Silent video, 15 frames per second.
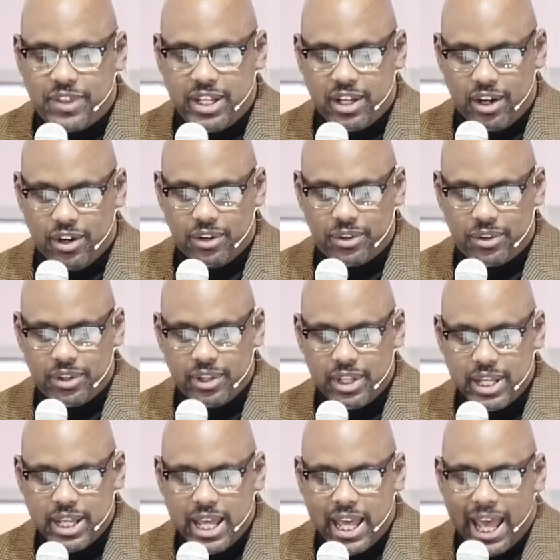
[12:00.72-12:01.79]
the earth
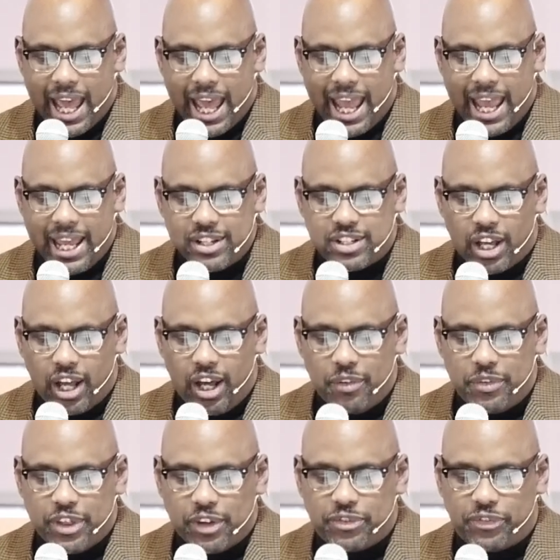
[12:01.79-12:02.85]
and
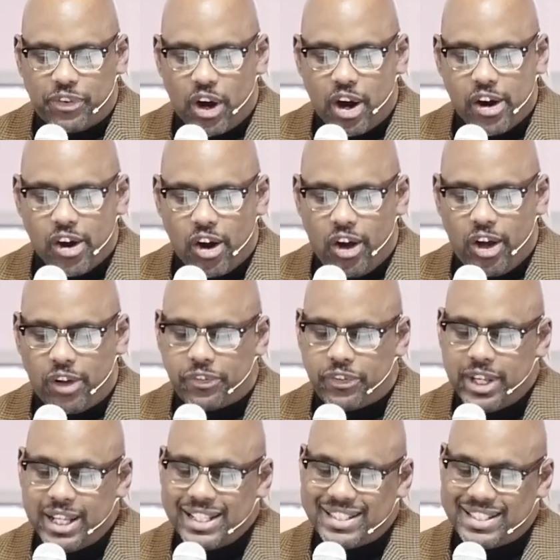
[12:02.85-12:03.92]
of the far off
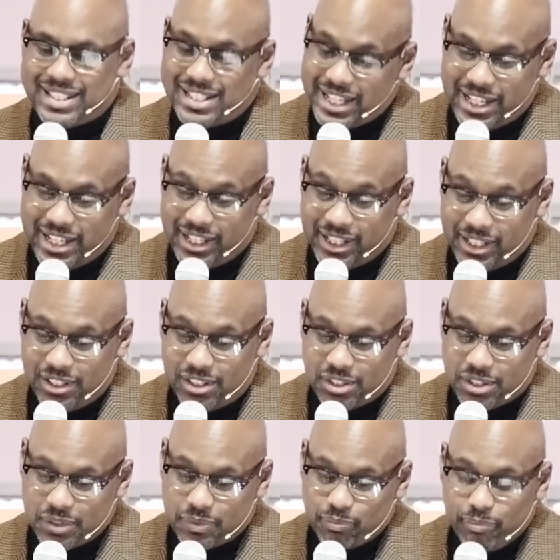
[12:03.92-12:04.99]

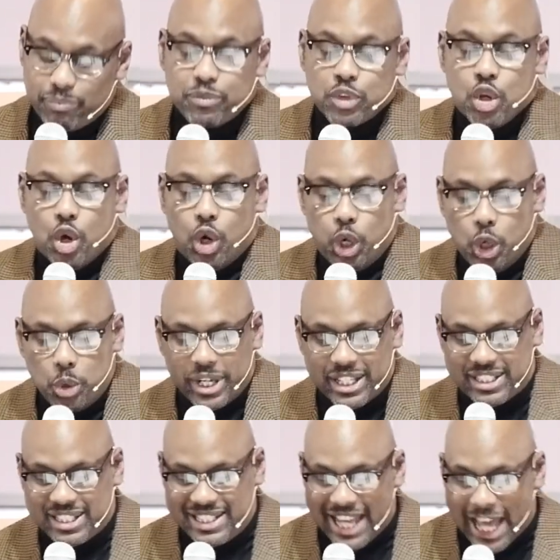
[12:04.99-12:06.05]
seas, who
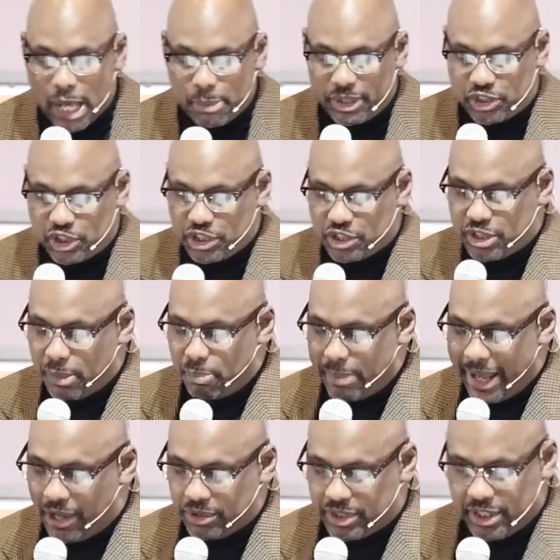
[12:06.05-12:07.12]
establishes the
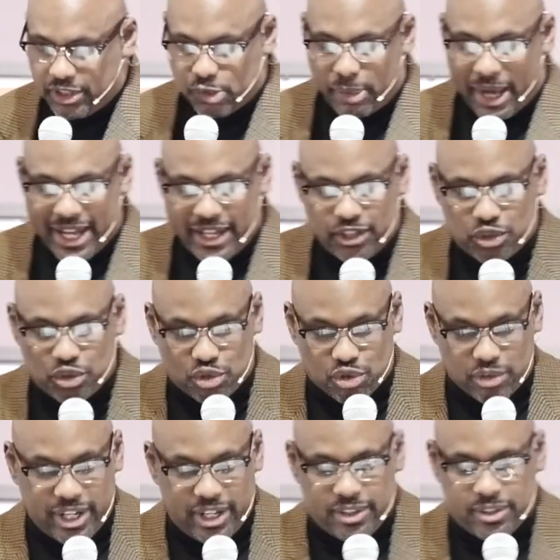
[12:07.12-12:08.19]
mountains by his
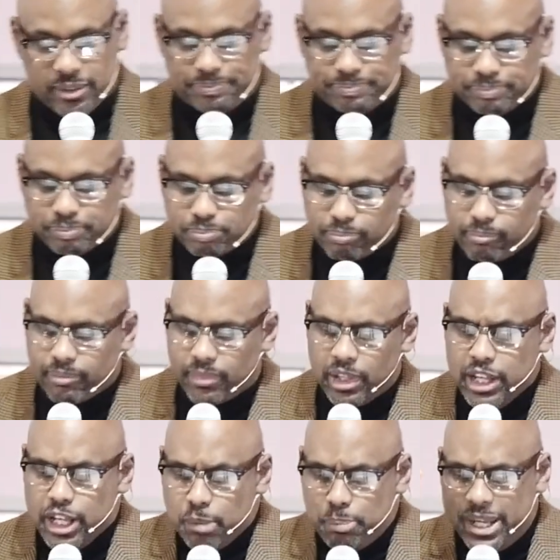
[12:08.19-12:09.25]
strength,
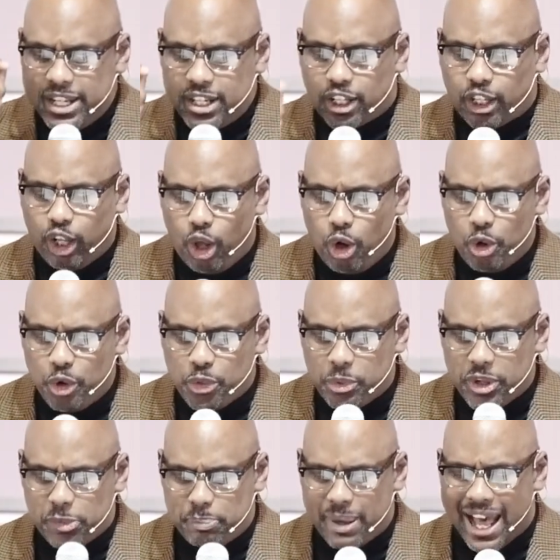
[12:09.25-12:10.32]
being clothed
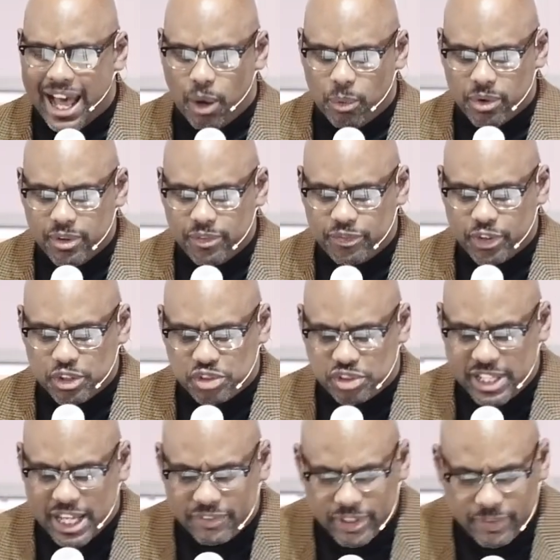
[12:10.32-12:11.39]
with power. Verse
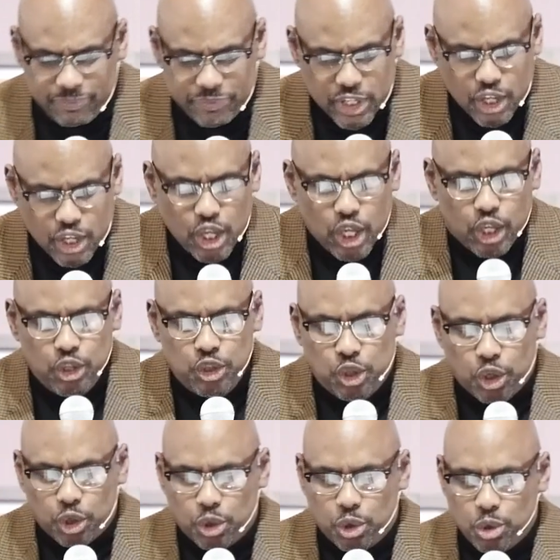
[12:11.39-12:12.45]
7,
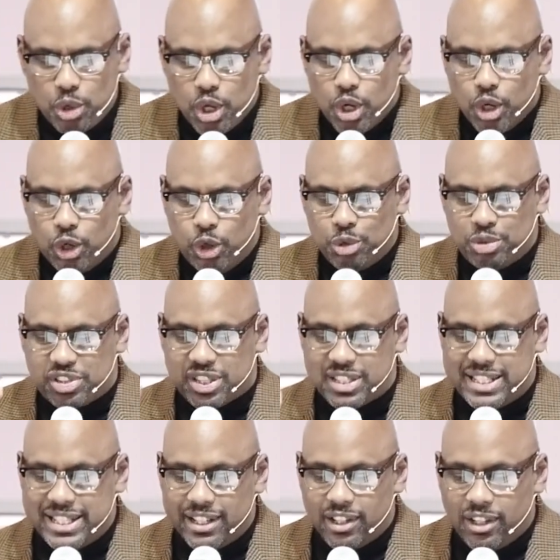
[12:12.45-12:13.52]
you who
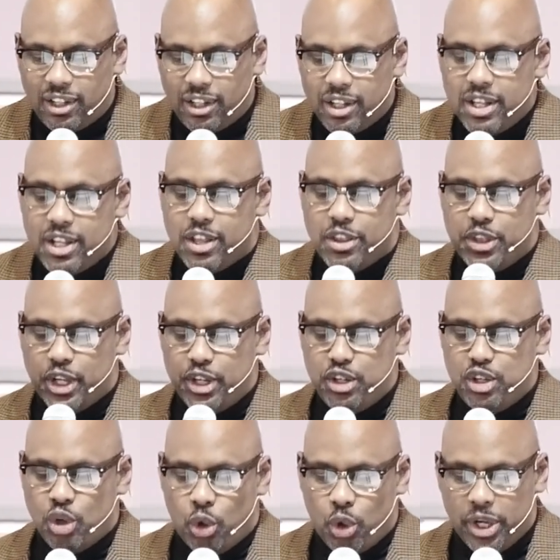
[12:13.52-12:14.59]
still the
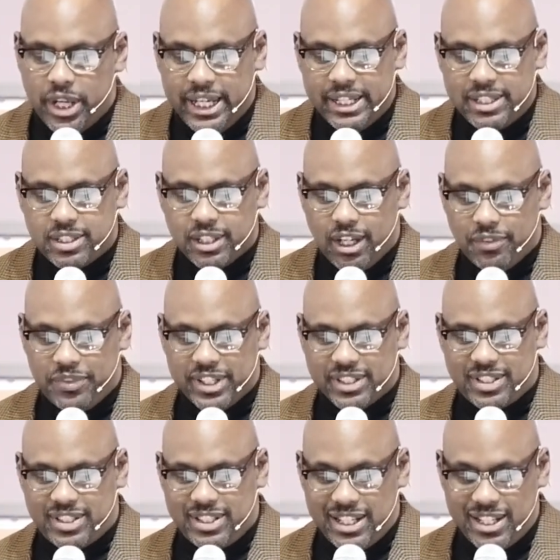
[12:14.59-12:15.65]
noise of the
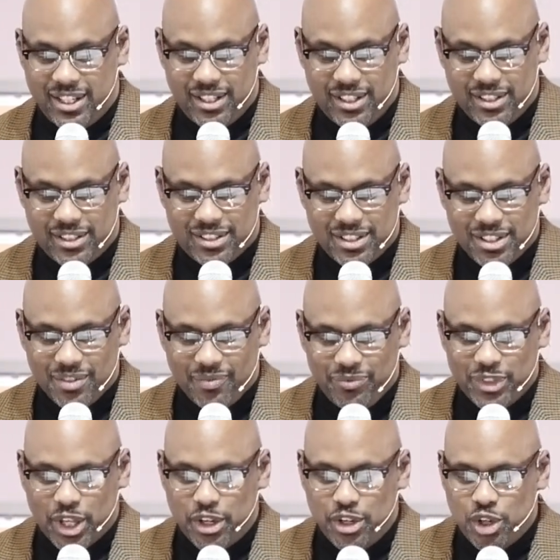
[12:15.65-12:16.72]
seas,
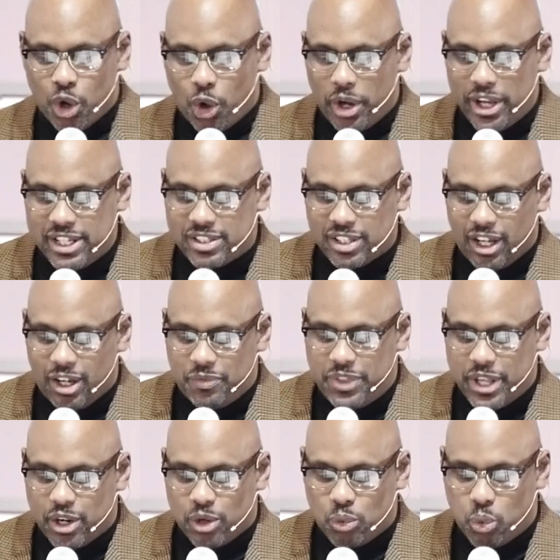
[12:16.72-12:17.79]
the noise of
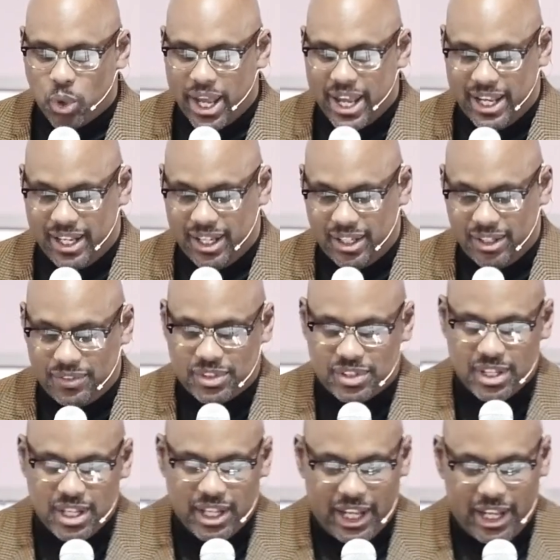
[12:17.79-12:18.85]
their waves,
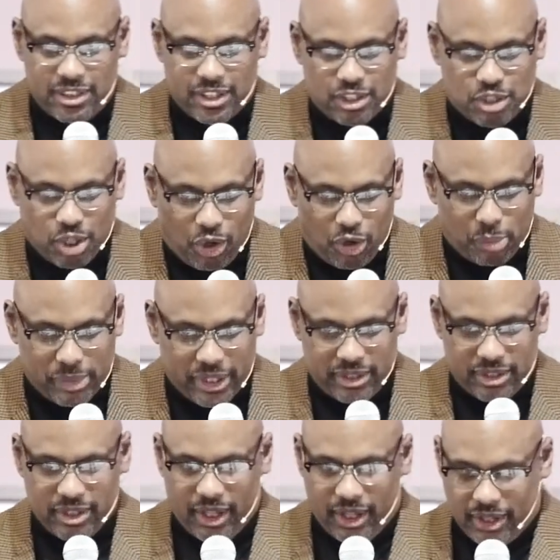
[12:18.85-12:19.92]
and the tumult
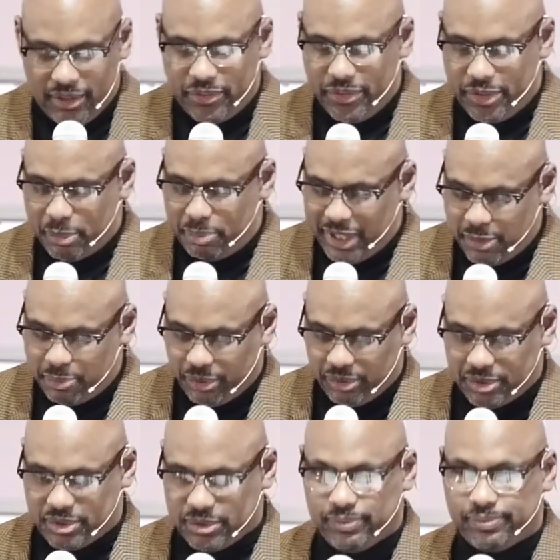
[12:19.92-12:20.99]
of the
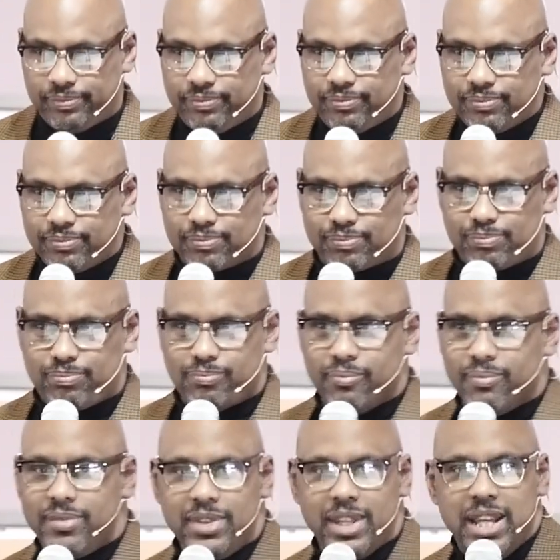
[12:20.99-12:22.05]
peoples.
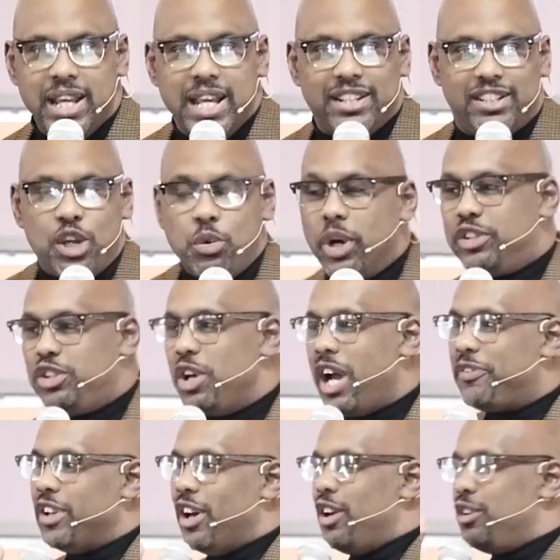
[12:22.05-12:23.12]
See, what you
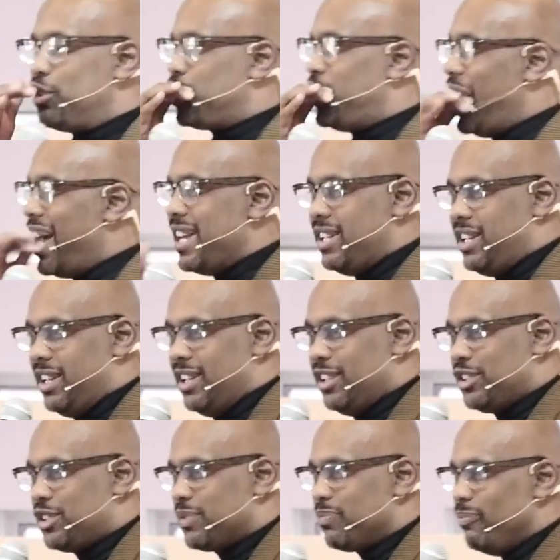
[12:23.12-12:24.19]
have to understand
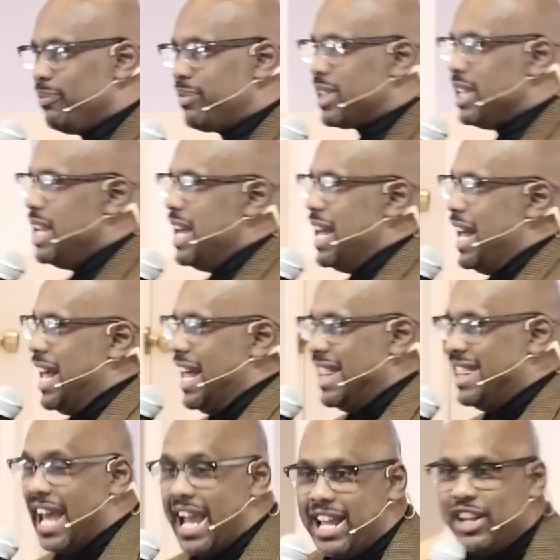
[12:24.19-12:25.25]
is
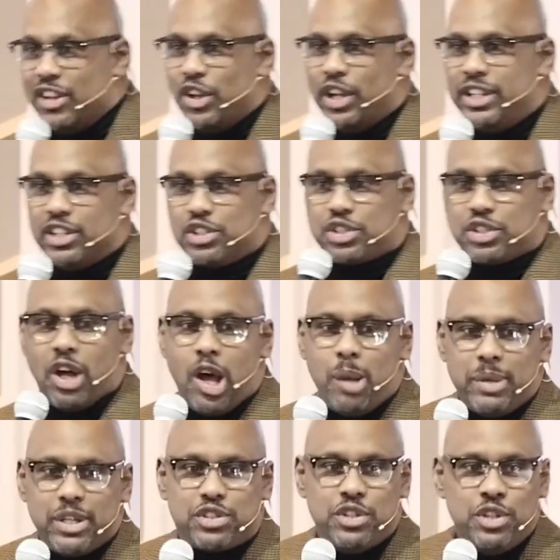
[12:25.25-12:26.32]
that the
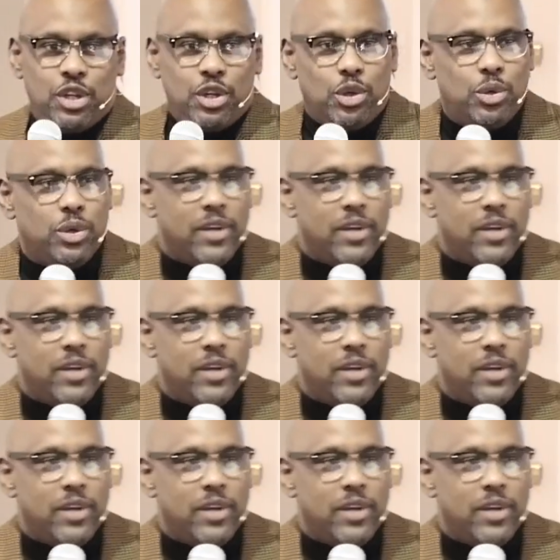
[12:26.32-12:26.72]
psalmist knew